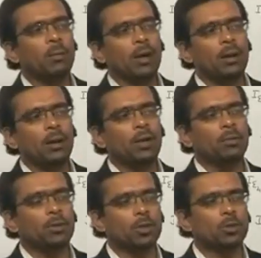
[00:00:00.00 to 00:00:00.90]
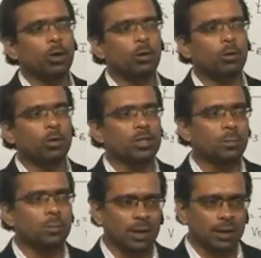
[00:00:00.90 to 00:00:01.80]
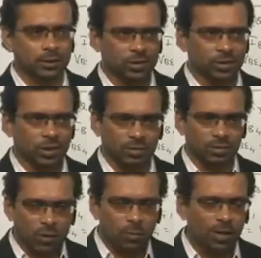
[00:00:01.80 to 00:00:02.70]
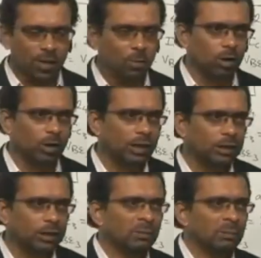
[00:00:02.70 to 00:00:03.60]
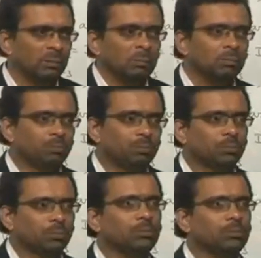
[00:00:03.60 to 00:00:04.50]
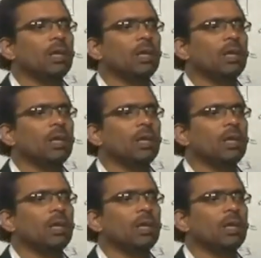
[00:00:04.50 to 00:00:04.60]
This is the main parameter which is going to disturb the transistor, VBE voltage.